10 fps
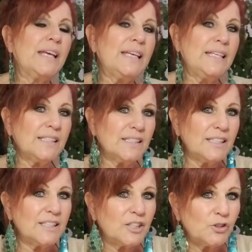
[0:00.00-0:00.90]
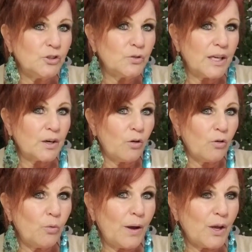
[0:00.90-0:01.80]
It isn't until you get
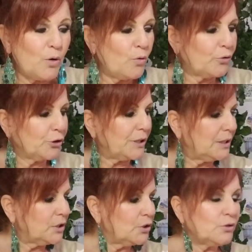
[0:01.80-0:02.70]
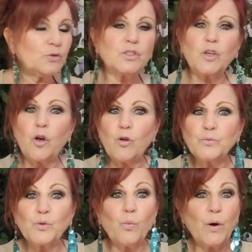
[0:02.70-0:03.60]
the way over into
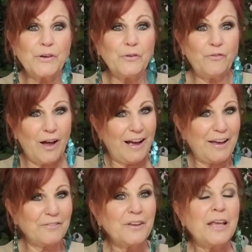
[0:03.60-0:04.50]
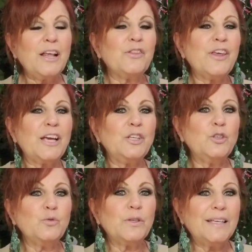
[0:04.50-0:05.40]
Psalms 105 that
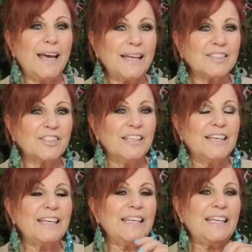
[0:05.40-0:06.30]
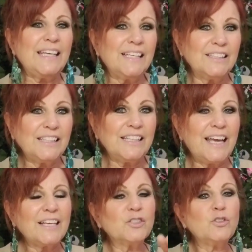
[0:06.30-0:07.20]
you get an
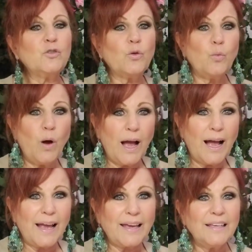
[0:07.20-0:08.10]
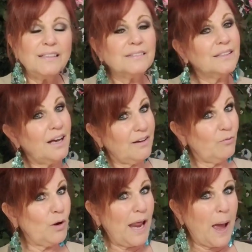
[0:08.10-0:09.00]
inkling as to the why
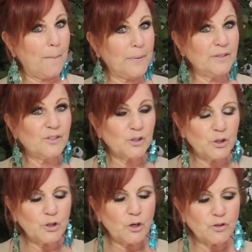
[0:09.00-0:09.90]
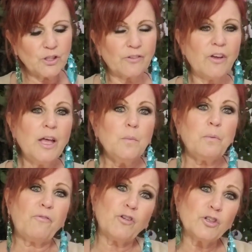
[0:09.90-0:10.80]
of what happened to Joseph.
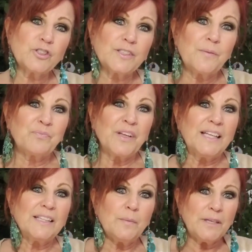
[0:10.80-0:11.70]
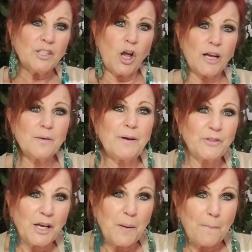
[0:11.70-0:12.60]
But first, let me talk
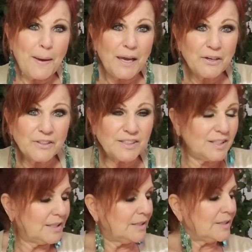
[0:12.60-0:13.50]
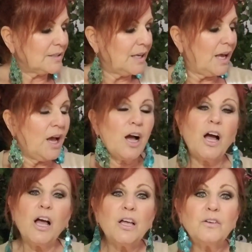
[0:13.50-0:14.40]
about the comparisons
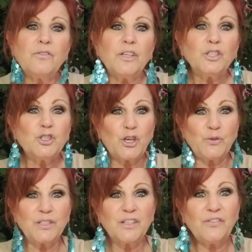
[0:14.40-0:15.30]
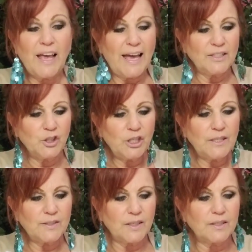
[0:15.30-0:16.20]
of Joseph and
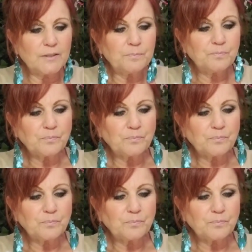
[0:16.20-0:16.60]
Jesus?